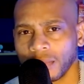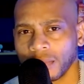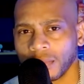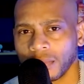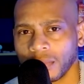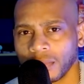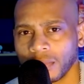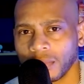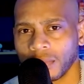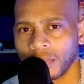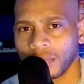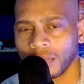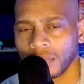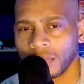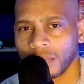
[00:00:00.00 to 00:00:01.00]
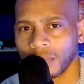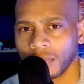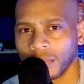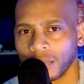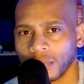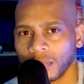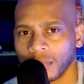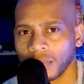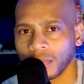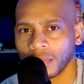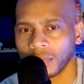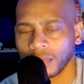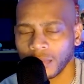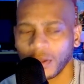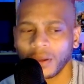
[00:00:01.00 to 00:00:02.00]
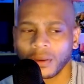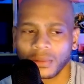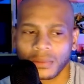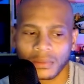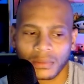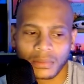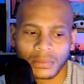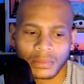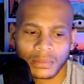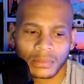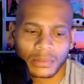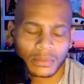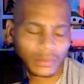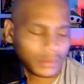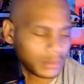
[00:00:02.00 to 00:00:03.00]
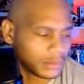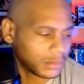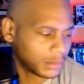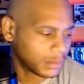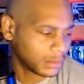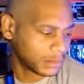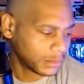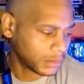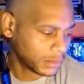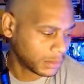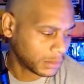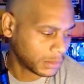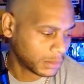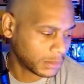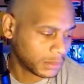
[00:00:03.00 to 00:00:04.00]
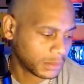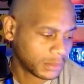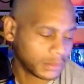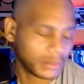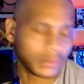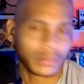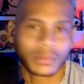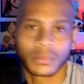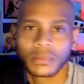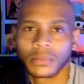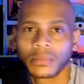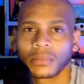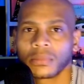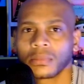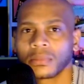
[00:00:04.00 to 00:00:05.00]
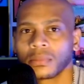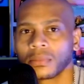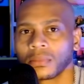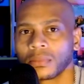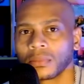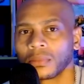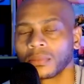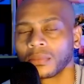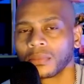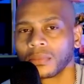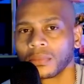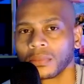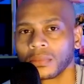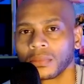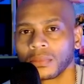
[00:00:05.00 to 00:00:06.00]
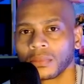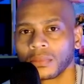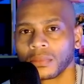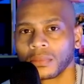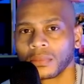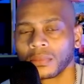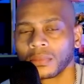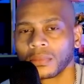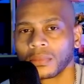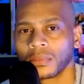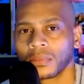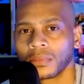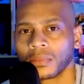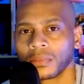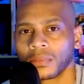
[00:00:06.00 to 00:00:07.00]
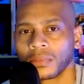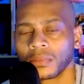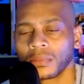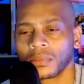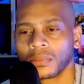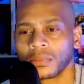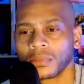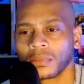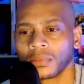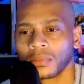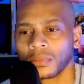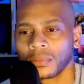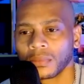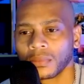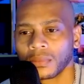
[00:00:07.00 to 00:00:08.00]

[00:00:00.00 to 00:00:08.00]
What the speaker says: (not speaking)